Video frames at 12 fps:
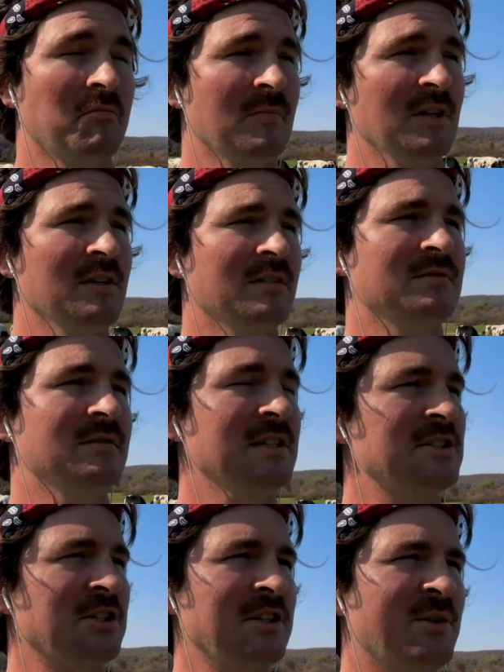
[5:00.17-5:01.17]
Oh,
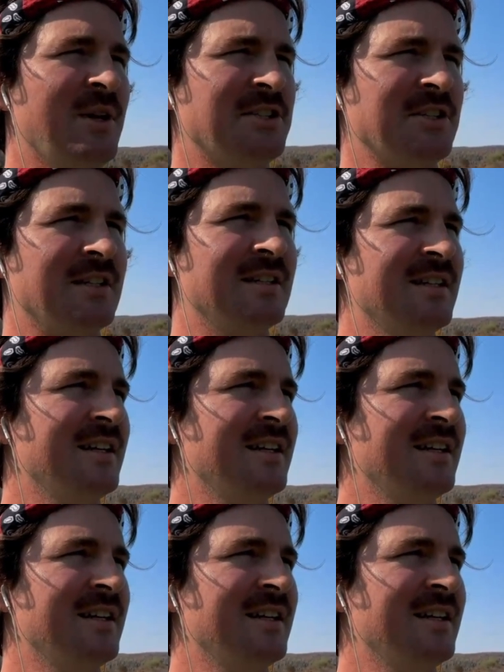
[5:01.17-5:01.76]
that's a good question.